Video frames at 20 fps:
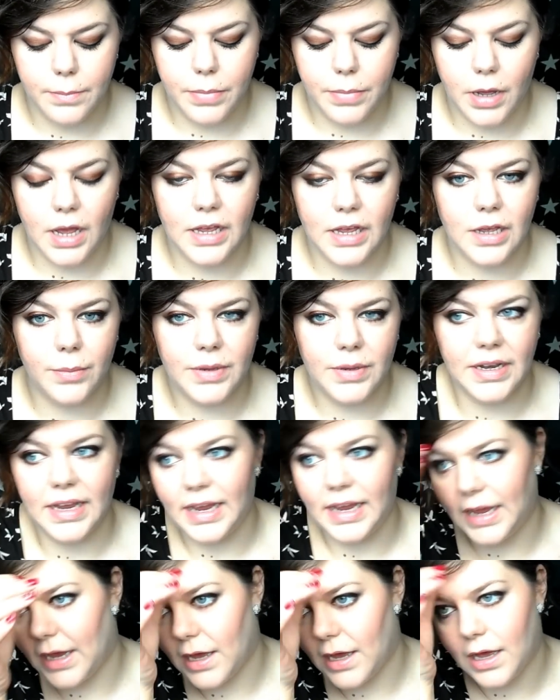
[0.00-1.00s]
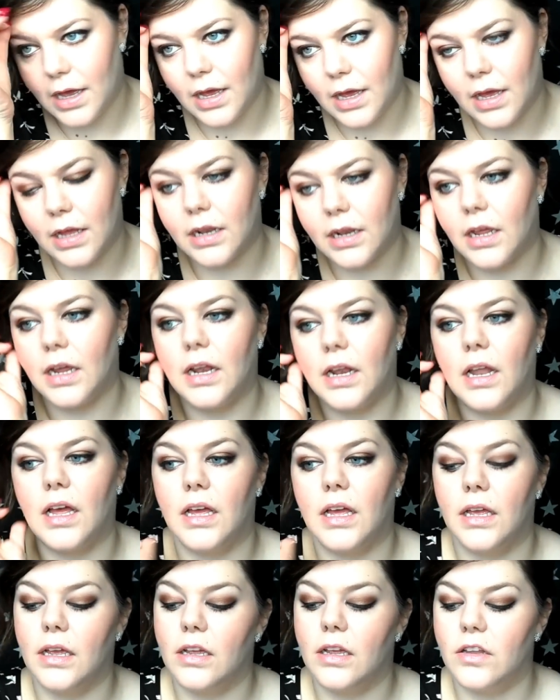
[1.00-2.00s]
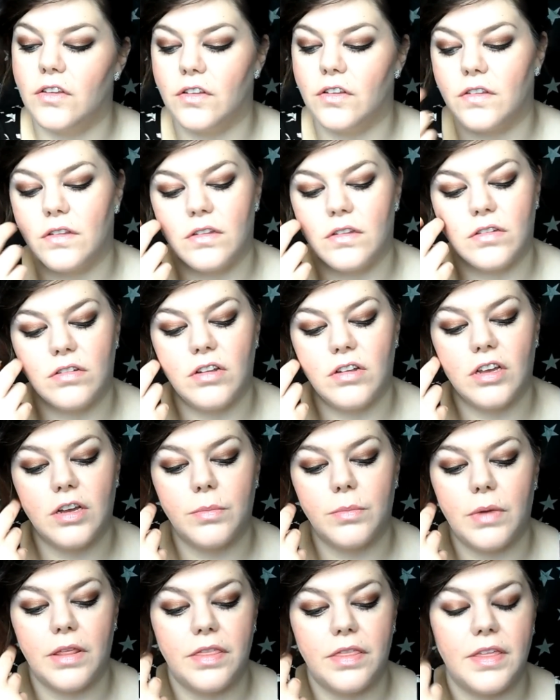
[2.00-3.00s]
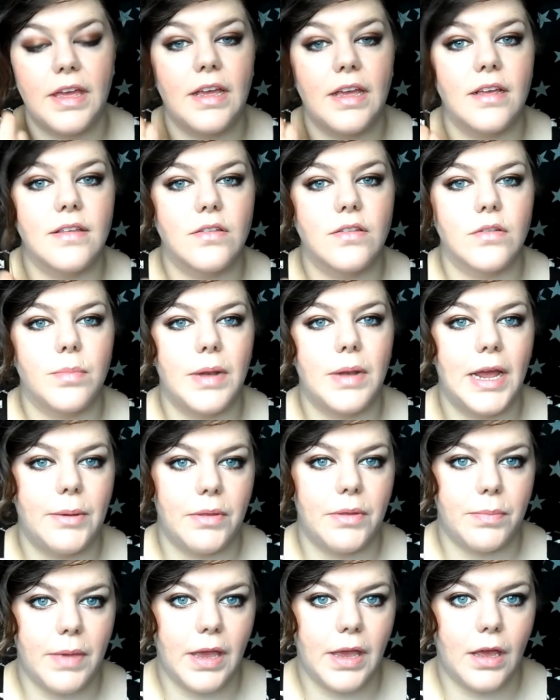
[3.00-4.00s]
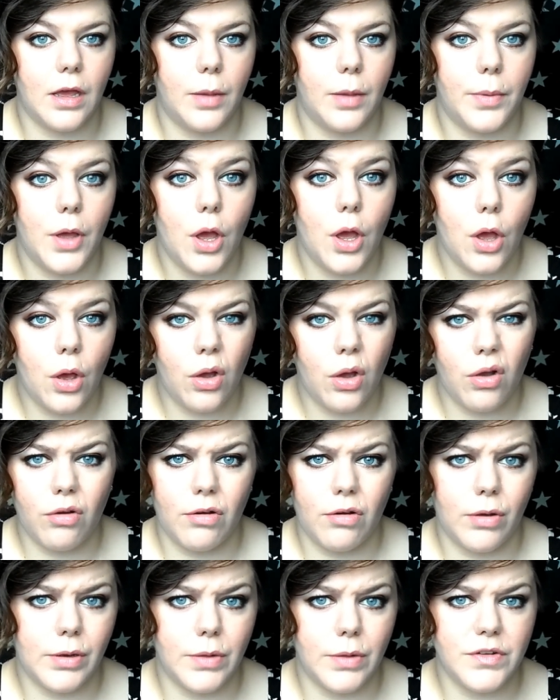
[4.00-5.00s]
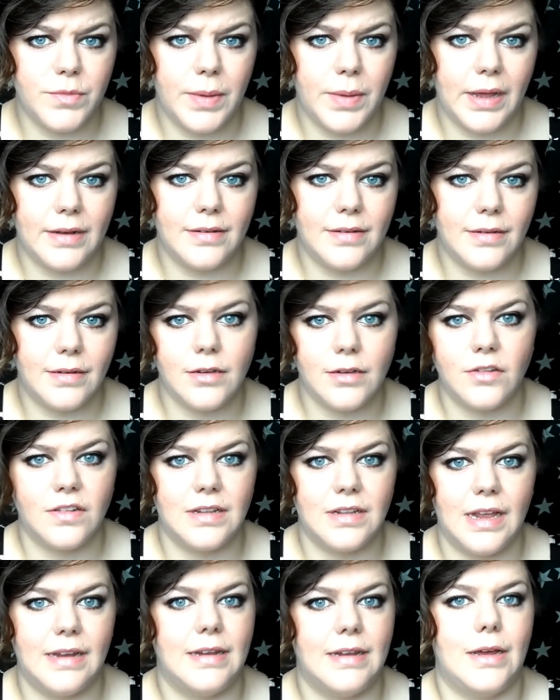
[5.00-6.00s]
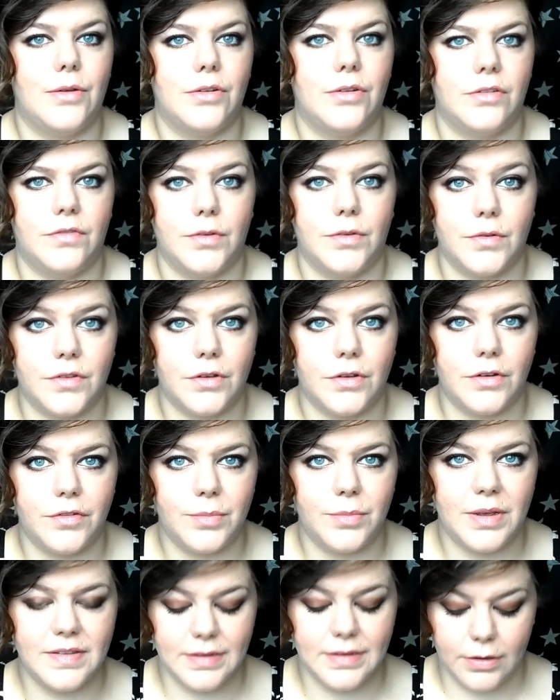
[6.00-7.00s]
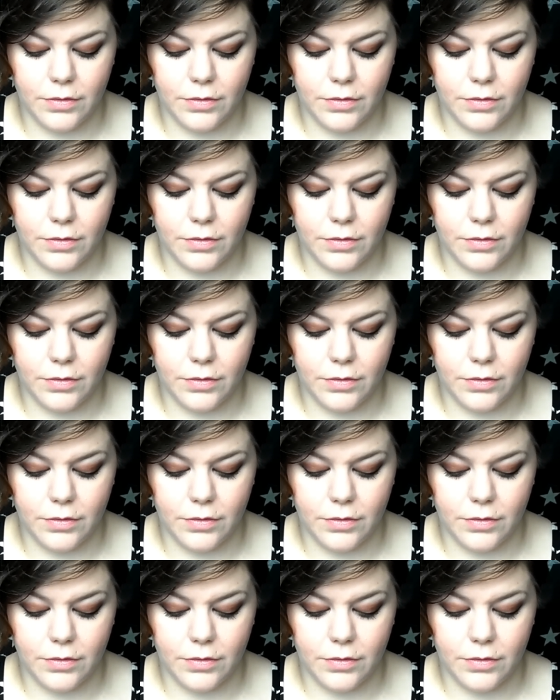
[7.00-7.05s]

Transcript: But I come in here and I like just look at my things or play with makeup, or I'll go to bed and just lay down and feel sorry for